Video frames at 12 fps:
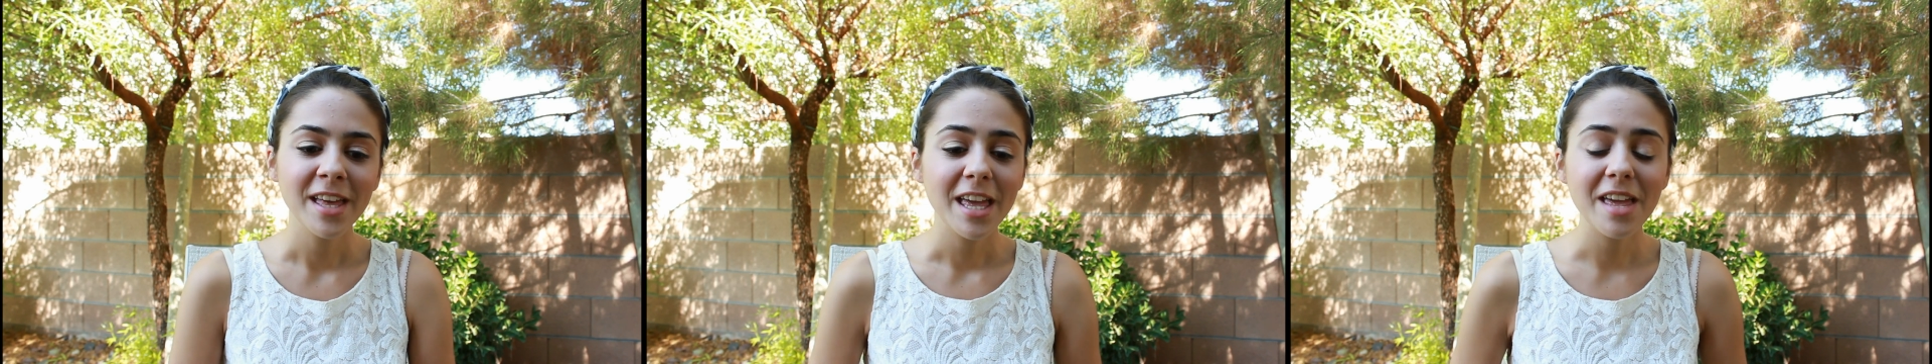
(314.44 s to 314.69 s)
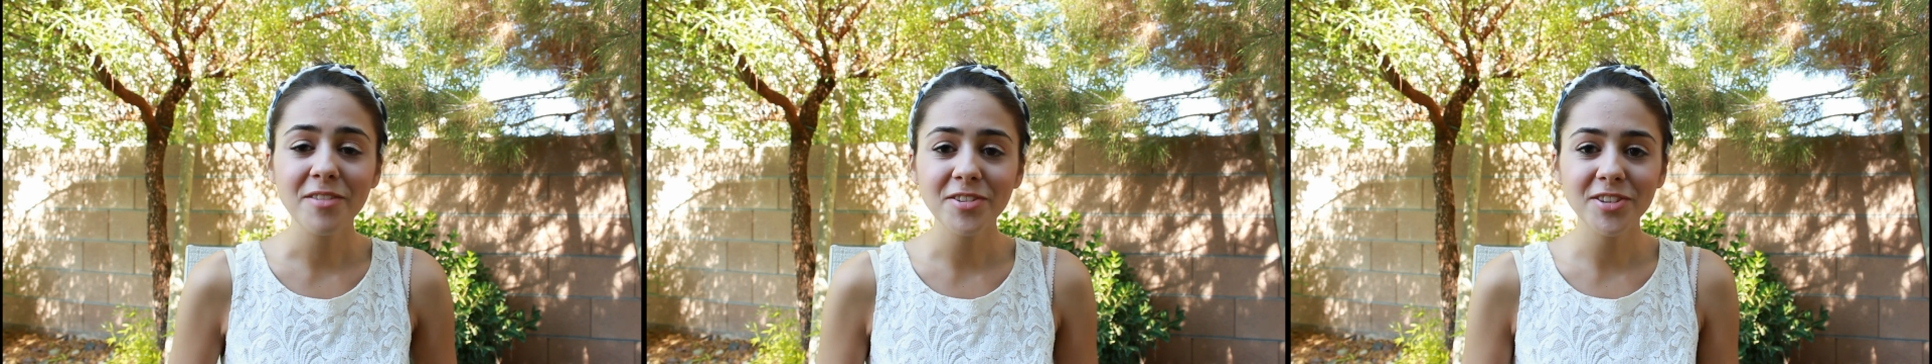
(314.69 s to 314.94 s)

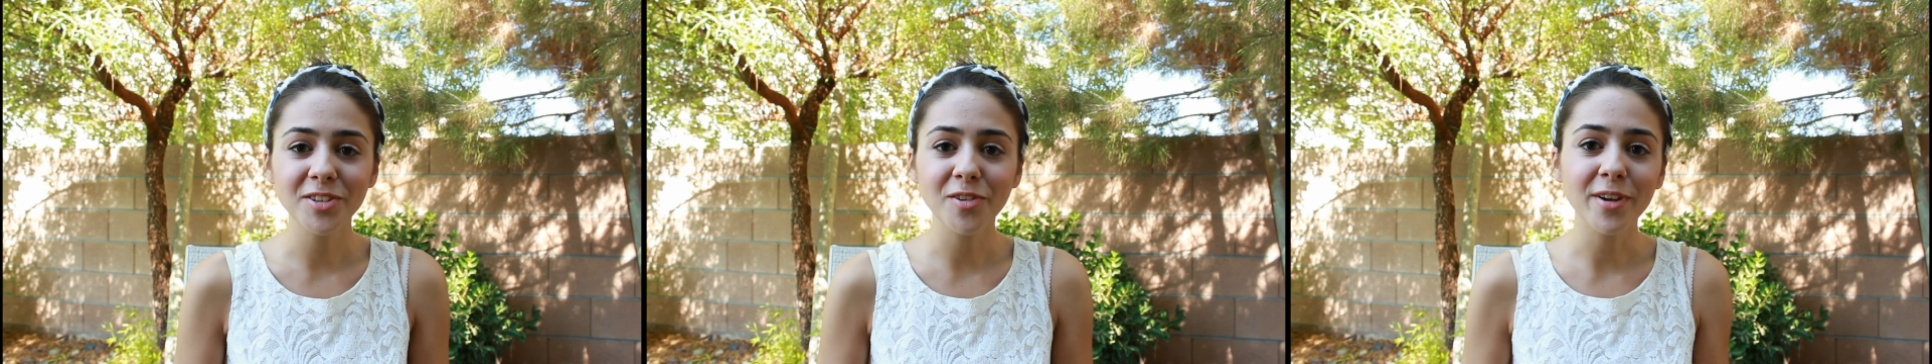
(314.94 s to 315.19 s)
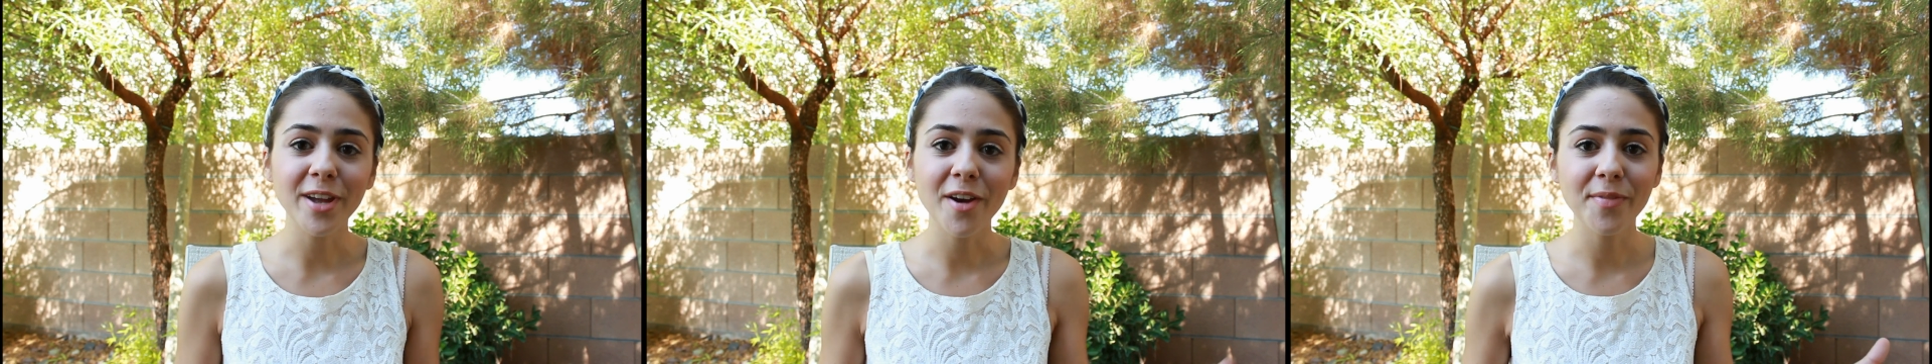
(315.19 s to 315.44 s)
Even just
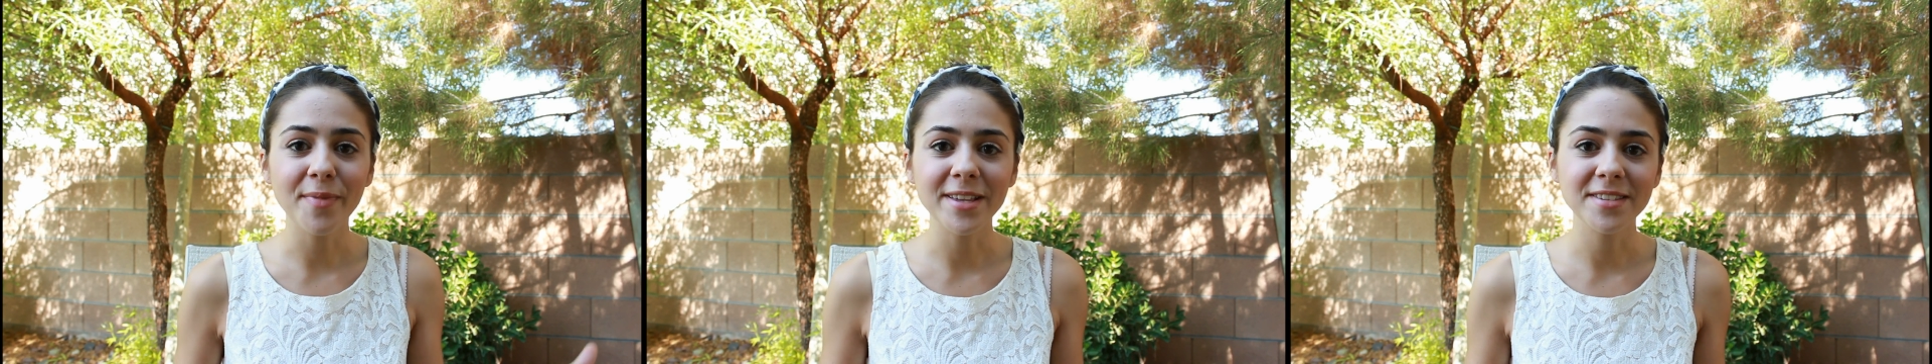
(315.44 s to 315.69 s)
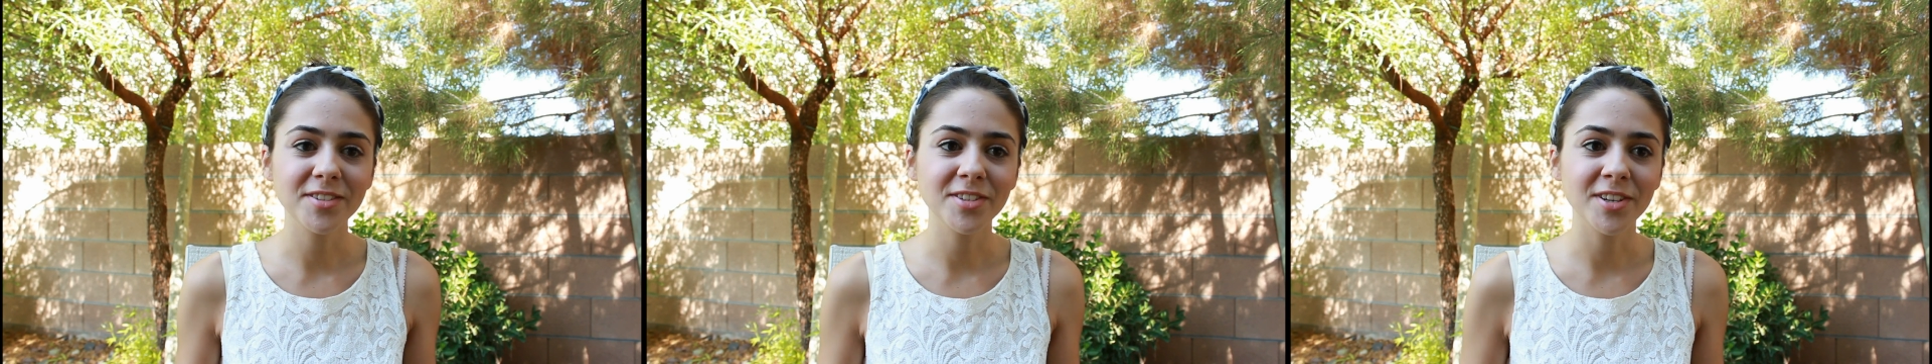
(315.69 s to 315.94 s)
going out with my
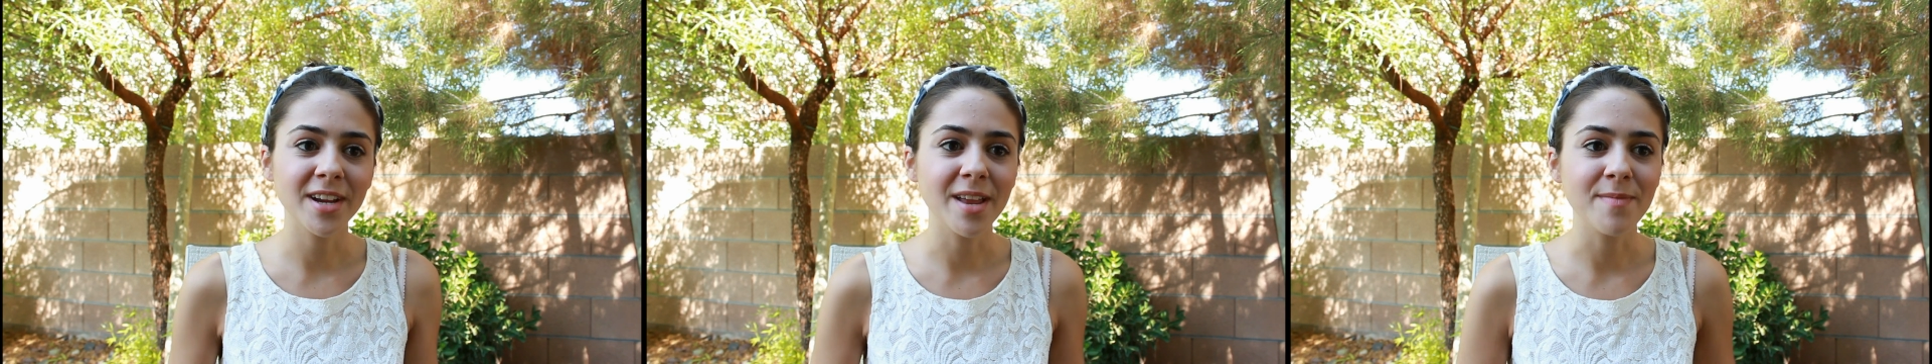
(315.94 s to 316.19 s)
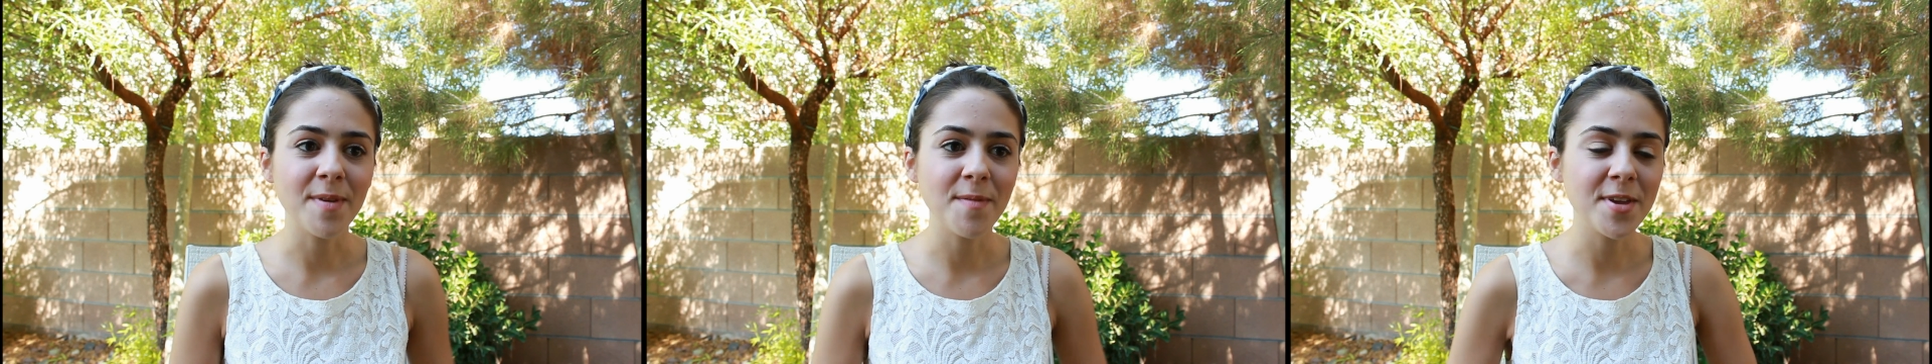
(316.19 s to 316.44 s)
sister
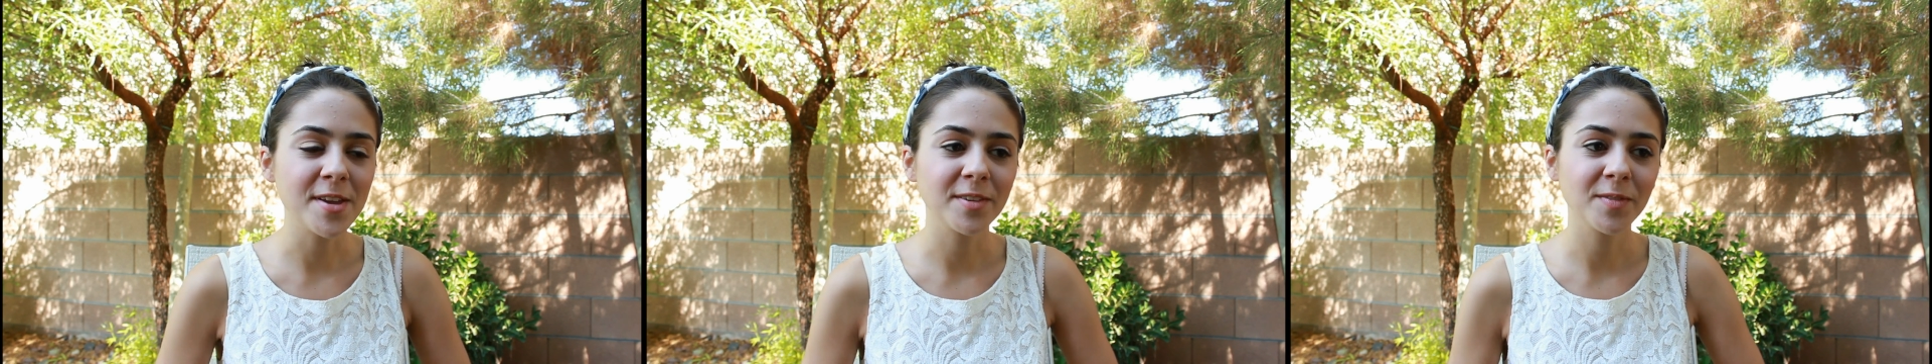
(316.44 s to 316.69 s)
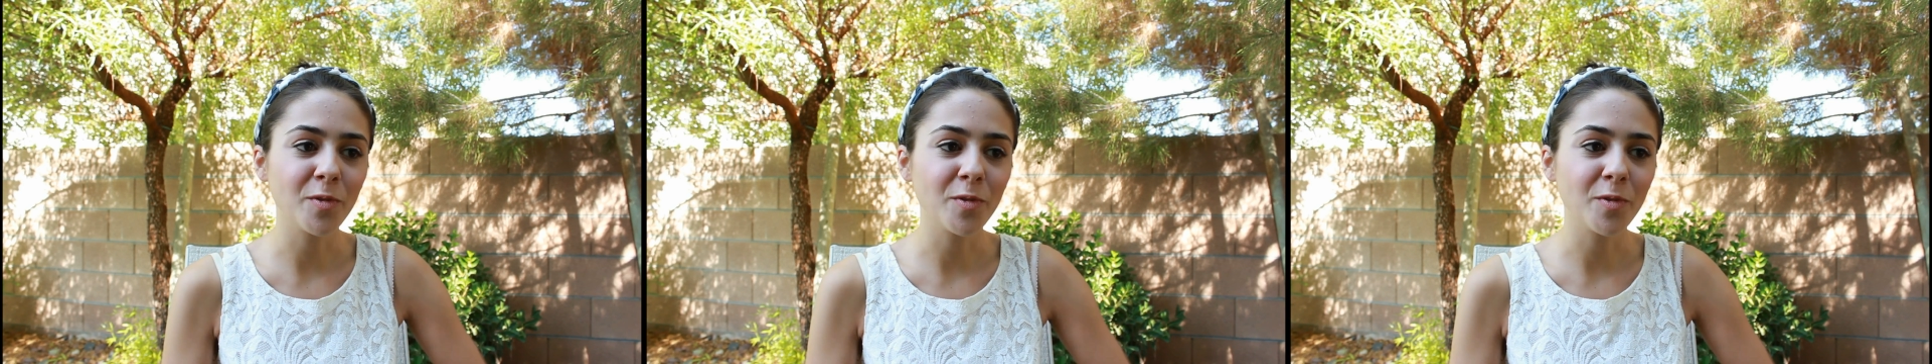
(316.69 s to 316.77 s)
and maybe